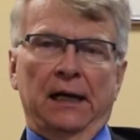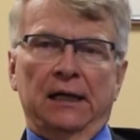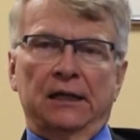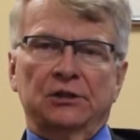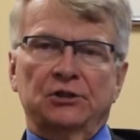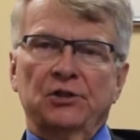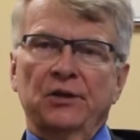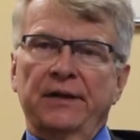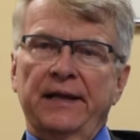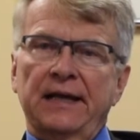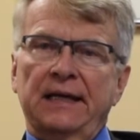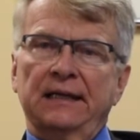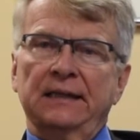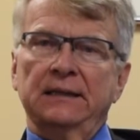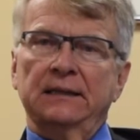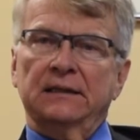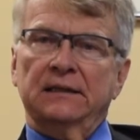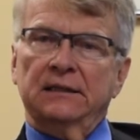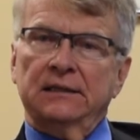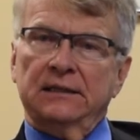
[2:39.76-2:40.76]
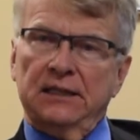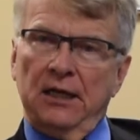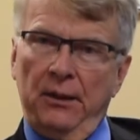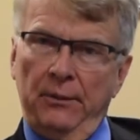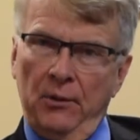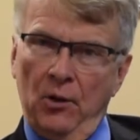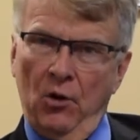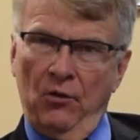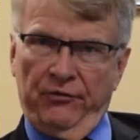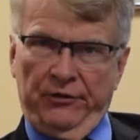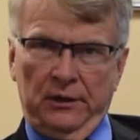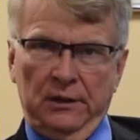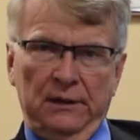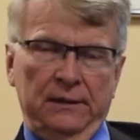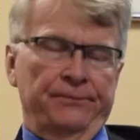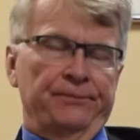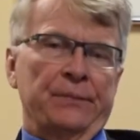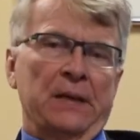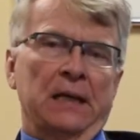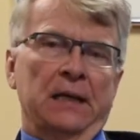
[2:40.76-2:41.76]
so they can come over.
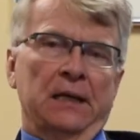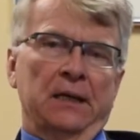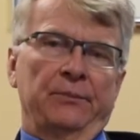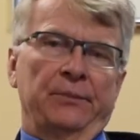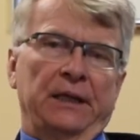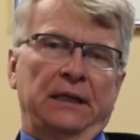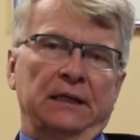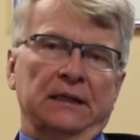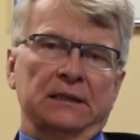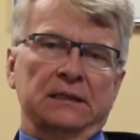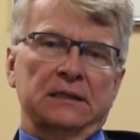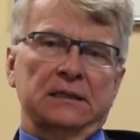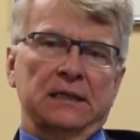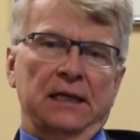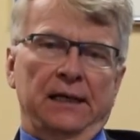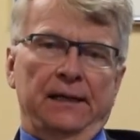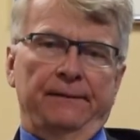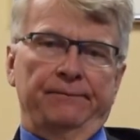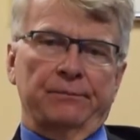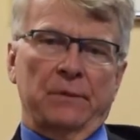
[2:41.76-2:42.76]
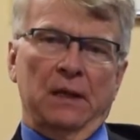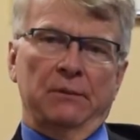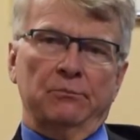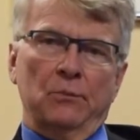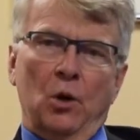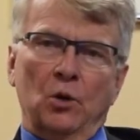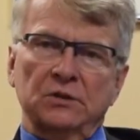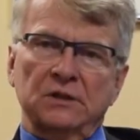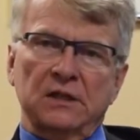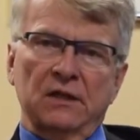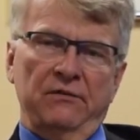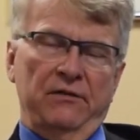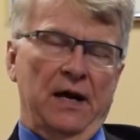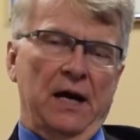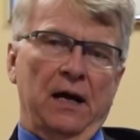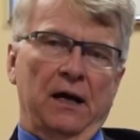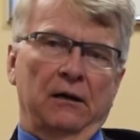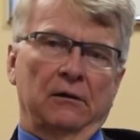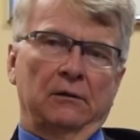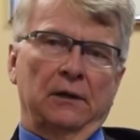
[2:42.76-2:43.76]
Because most of
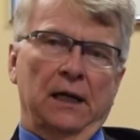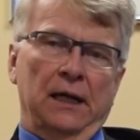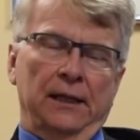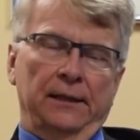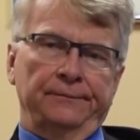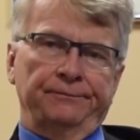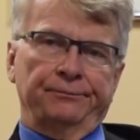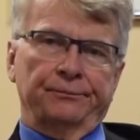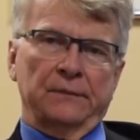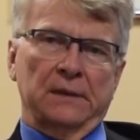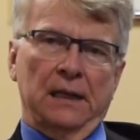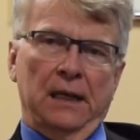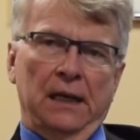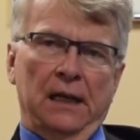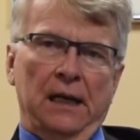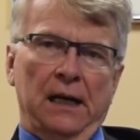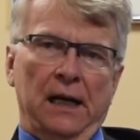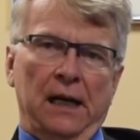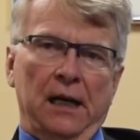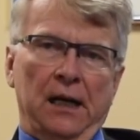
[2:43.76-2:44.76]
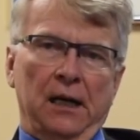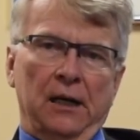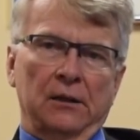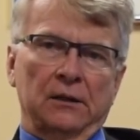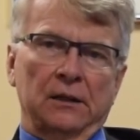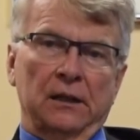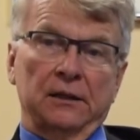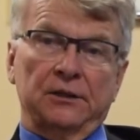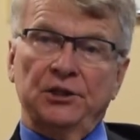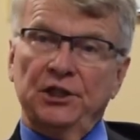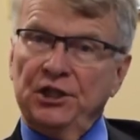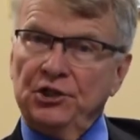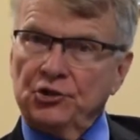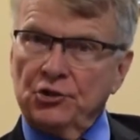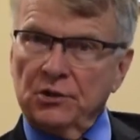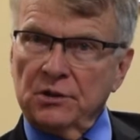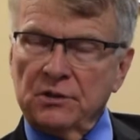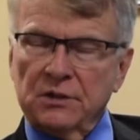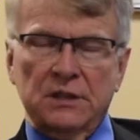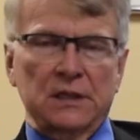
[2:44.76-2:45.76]
our
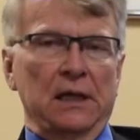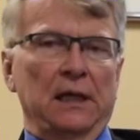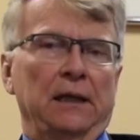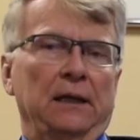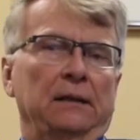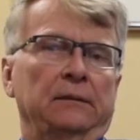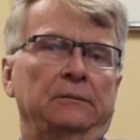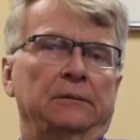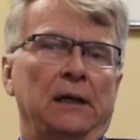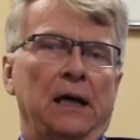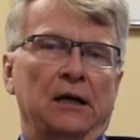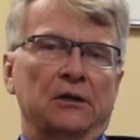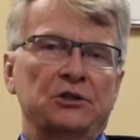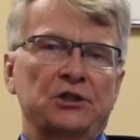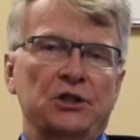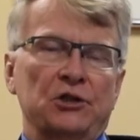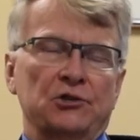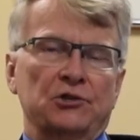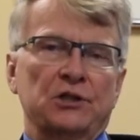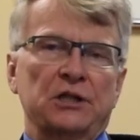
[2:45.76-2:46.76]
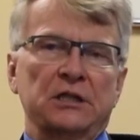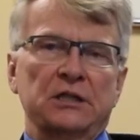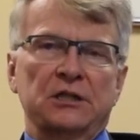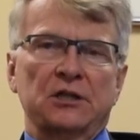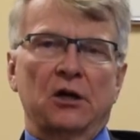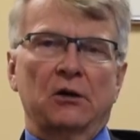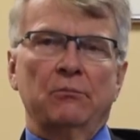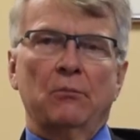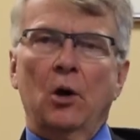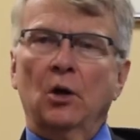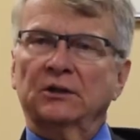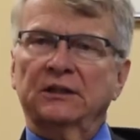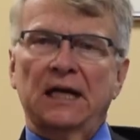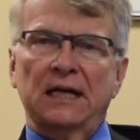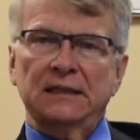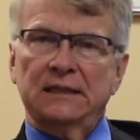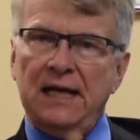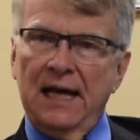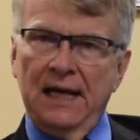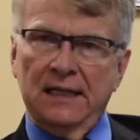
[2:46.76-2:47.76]
teachers, our surgeons, are
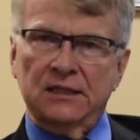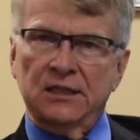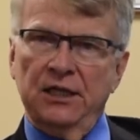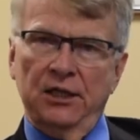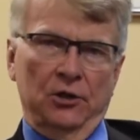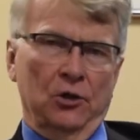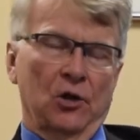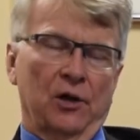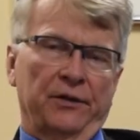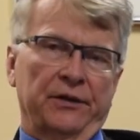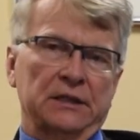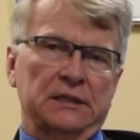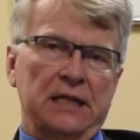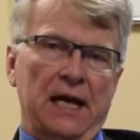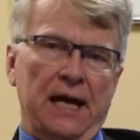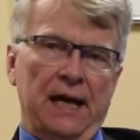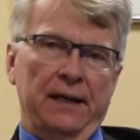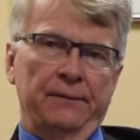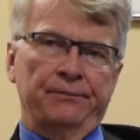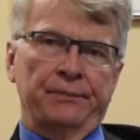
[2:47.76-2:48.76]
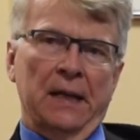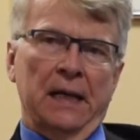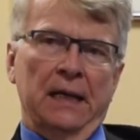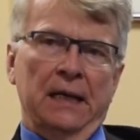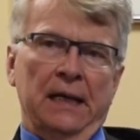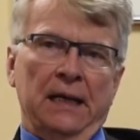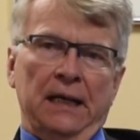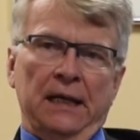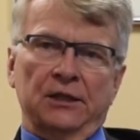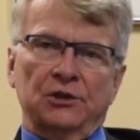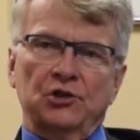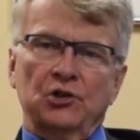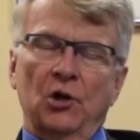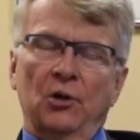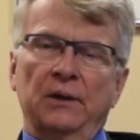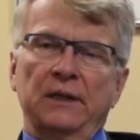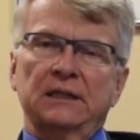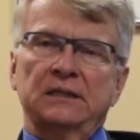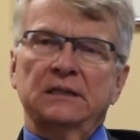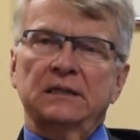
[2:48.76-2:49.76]
multitasking all the time. And
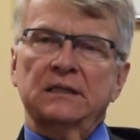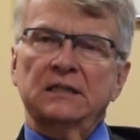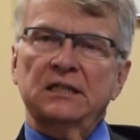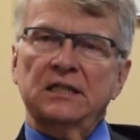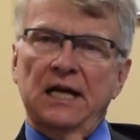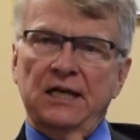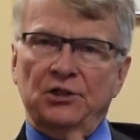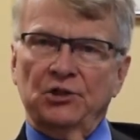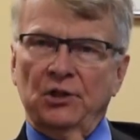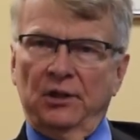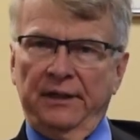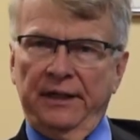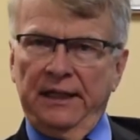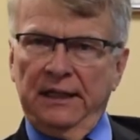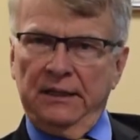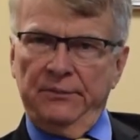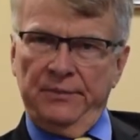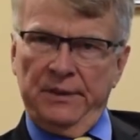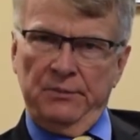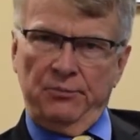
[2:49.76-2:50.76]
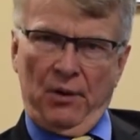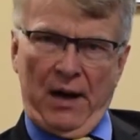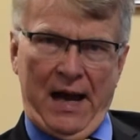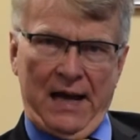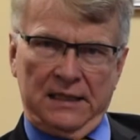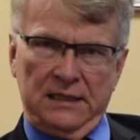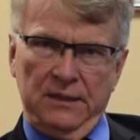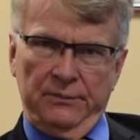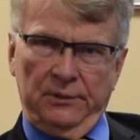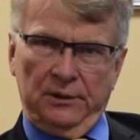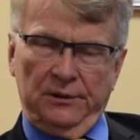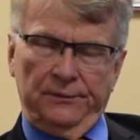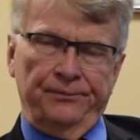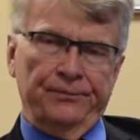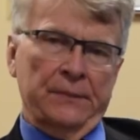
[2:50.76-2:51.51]
so it's essential that it be proximal.